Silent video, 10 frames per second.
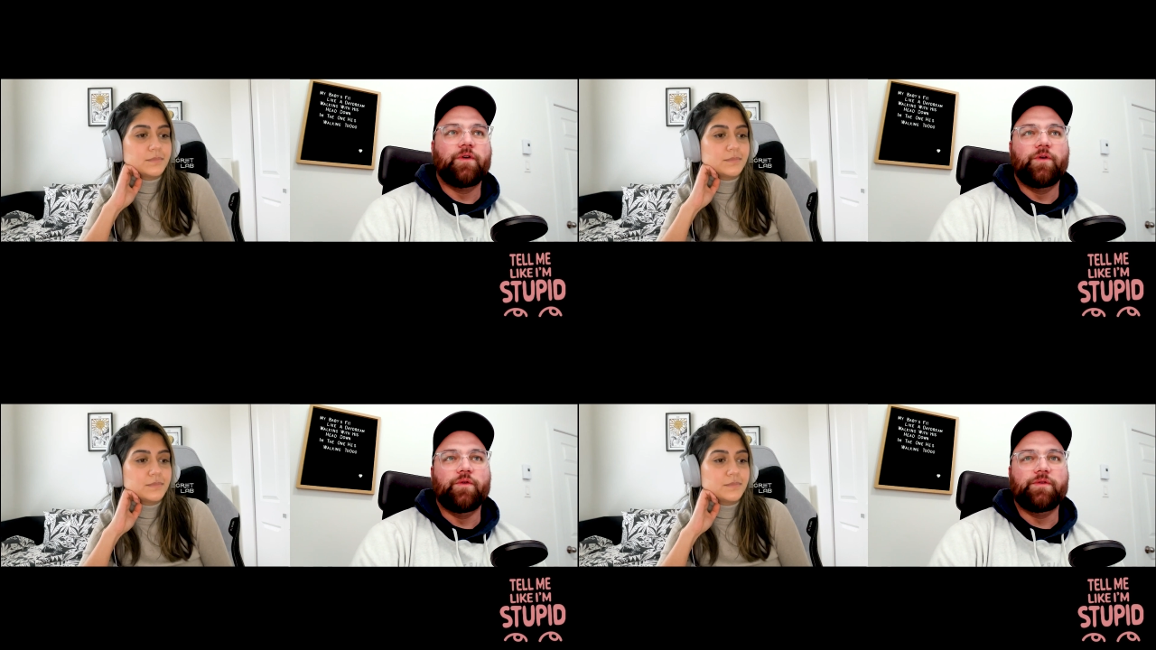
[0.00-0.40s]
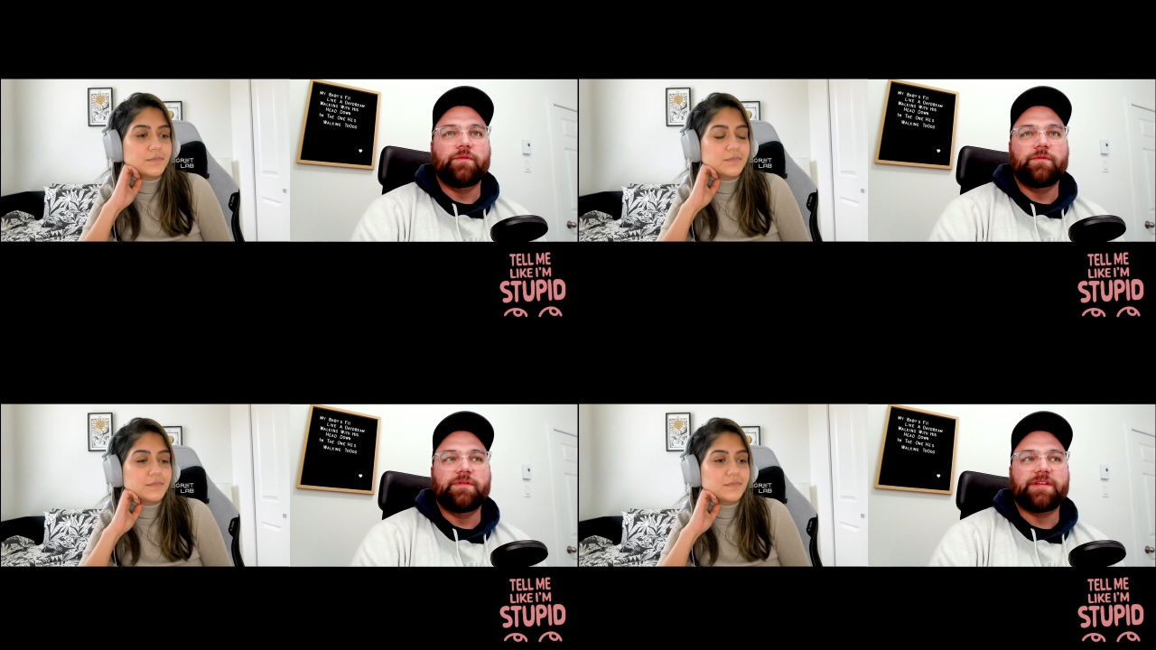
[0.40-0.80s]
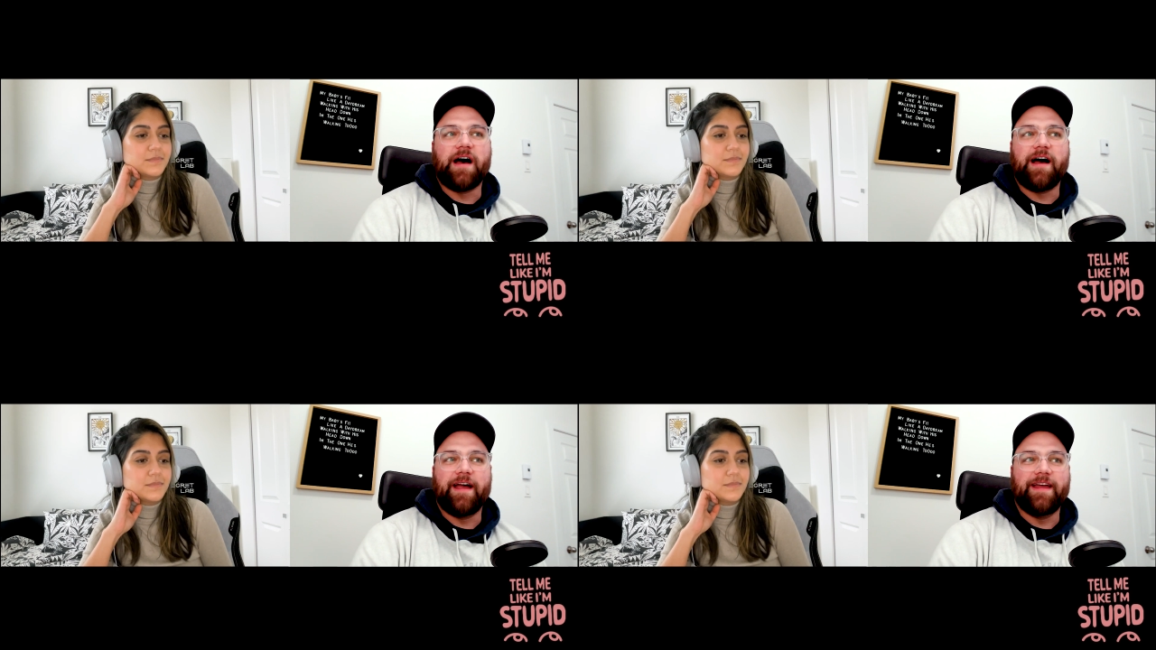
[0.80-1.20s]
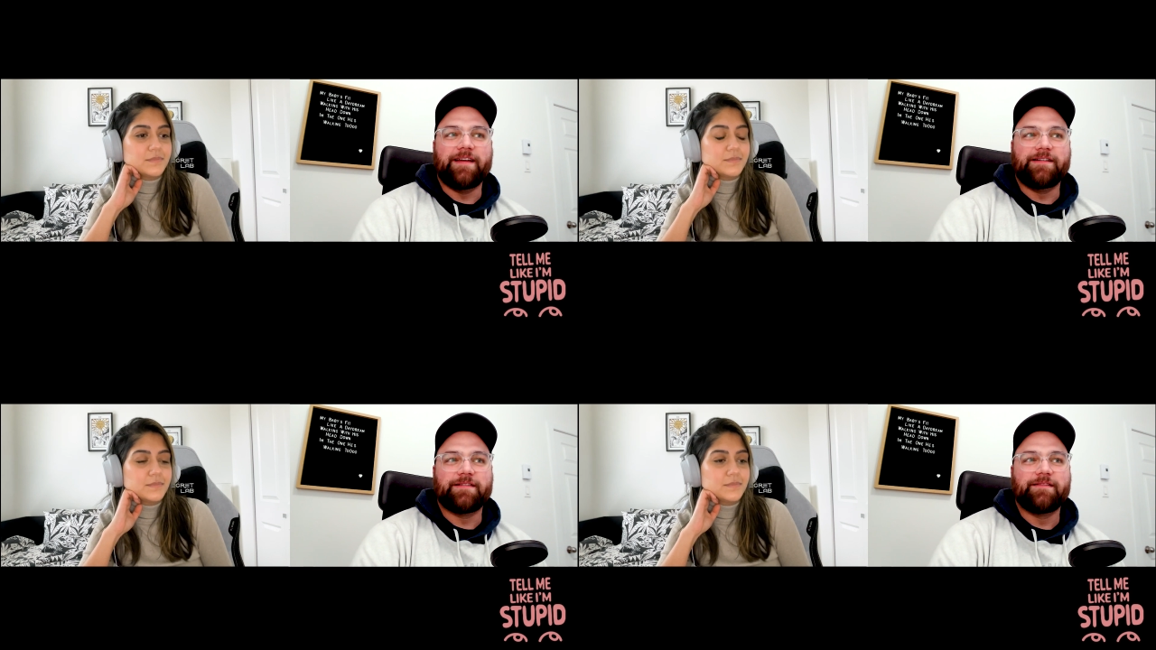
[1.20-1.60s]
Speaker 1: who
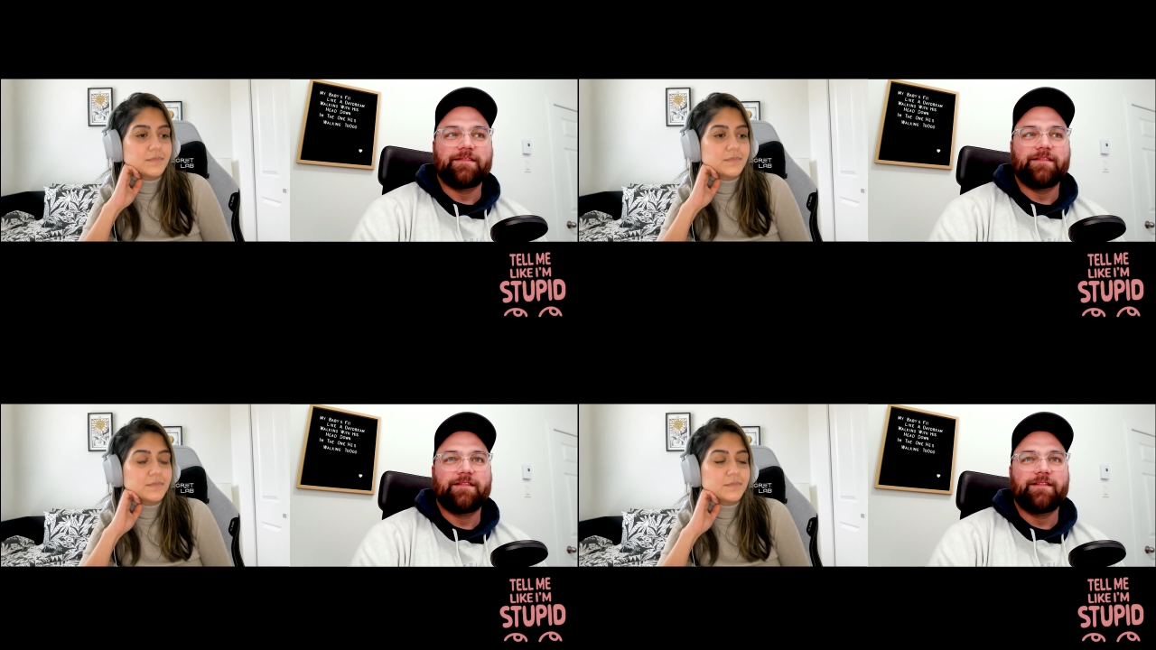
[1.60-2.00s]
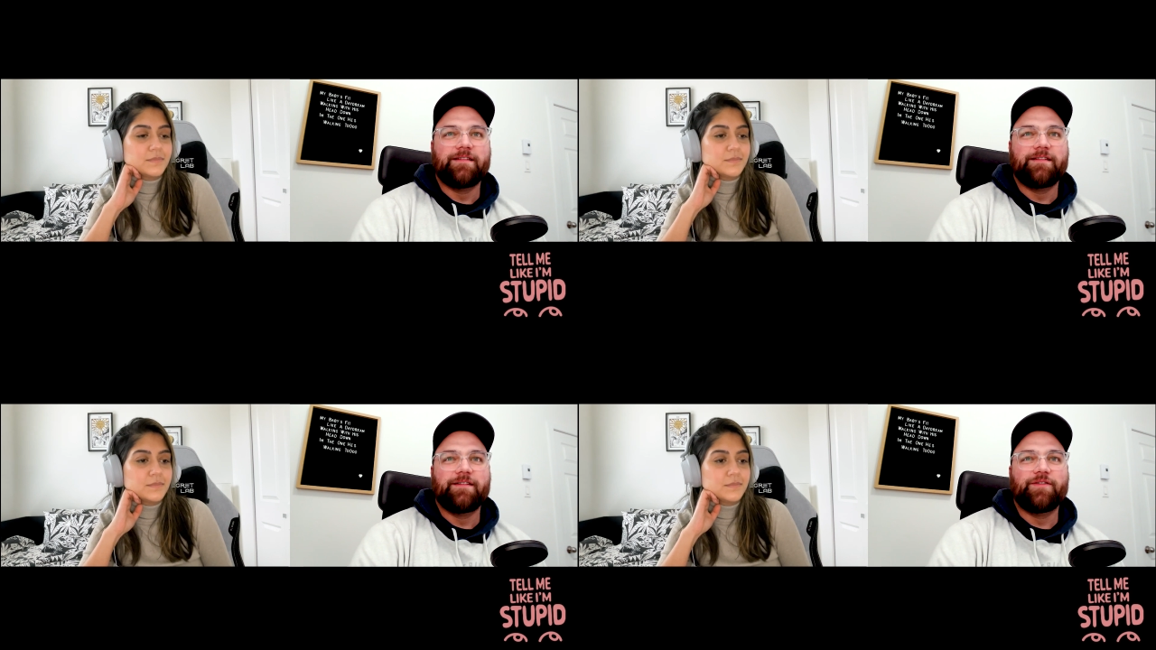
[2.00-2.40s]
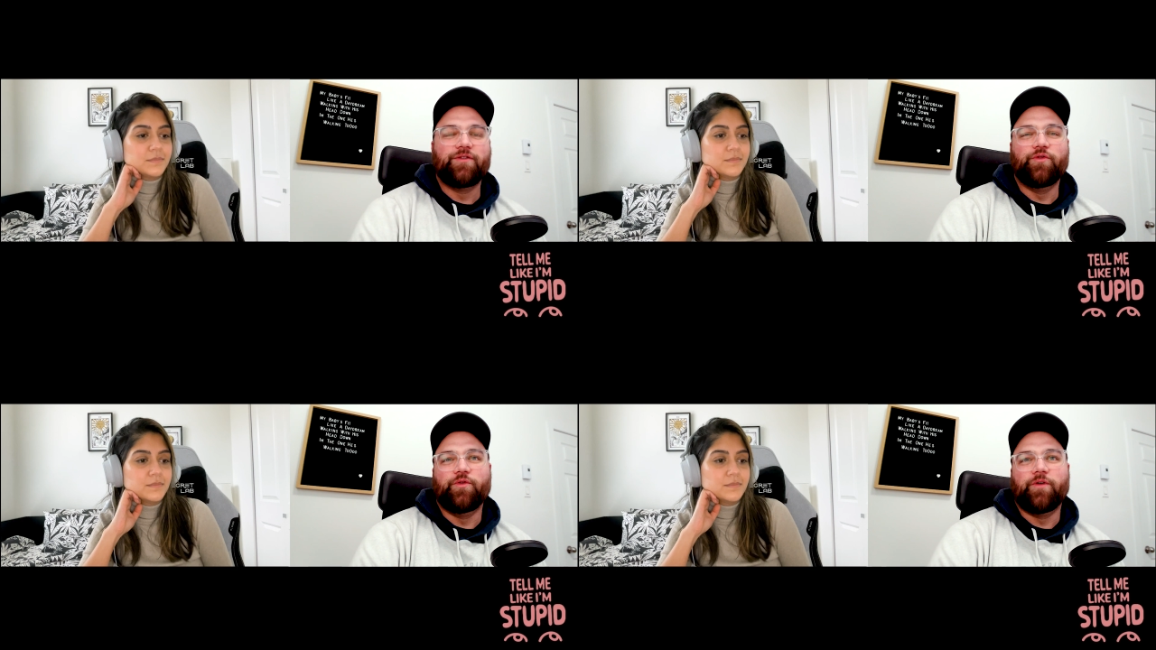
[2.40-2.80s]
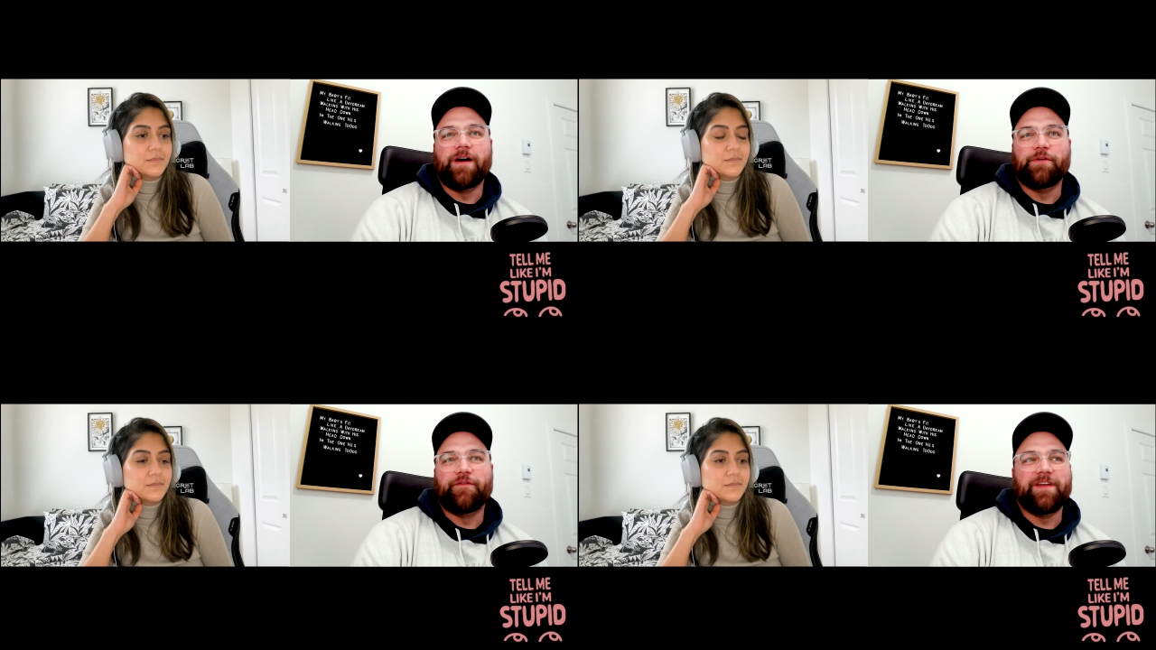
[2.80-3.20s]
died who I
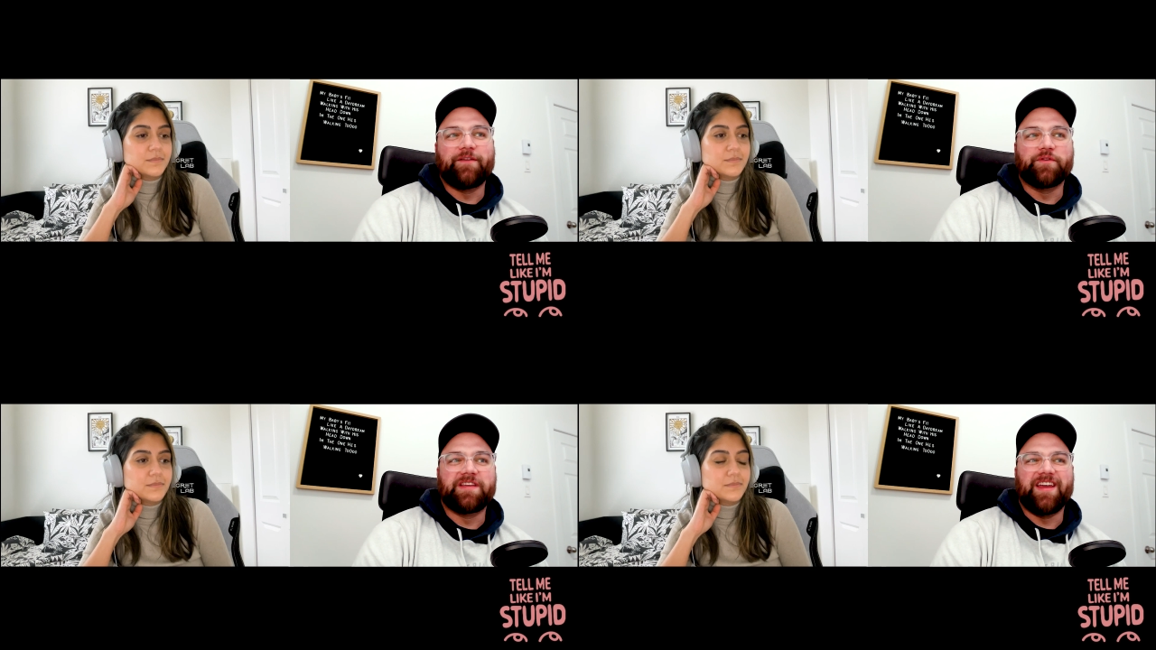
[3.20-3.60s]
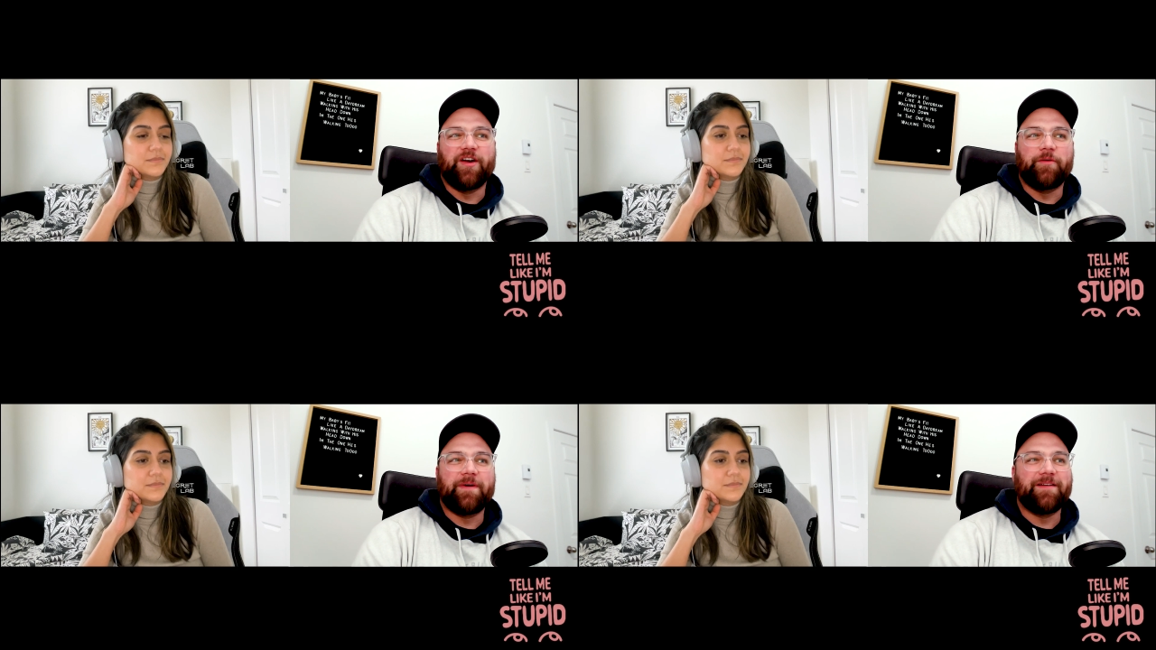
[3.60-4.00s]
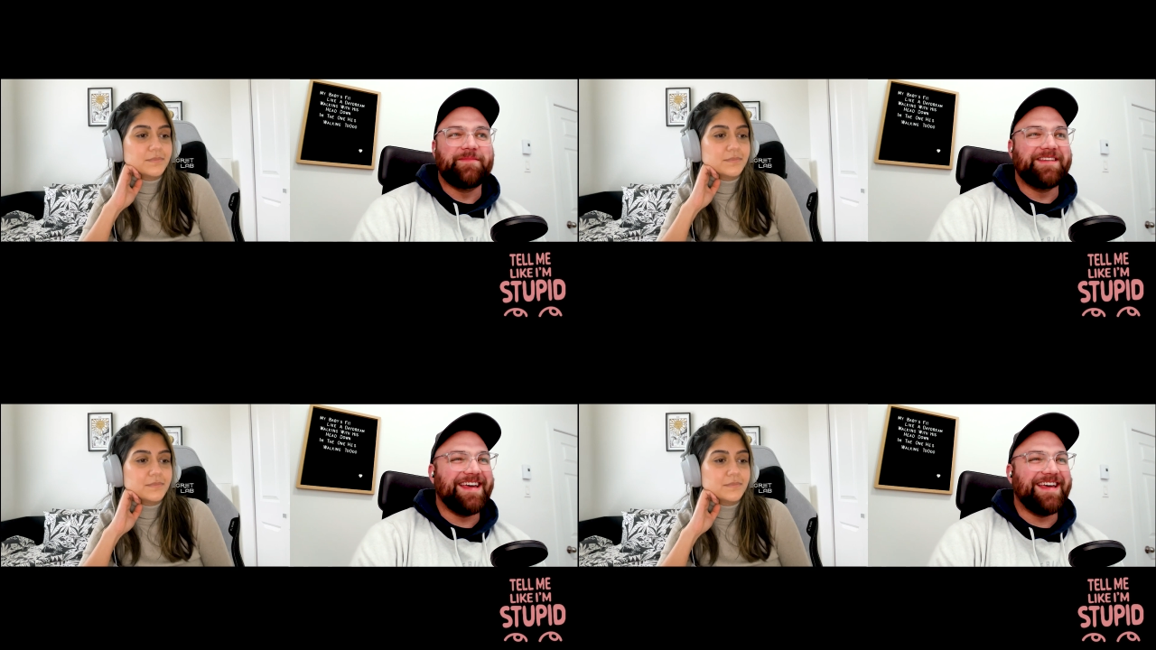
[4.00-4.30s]
would think would care about me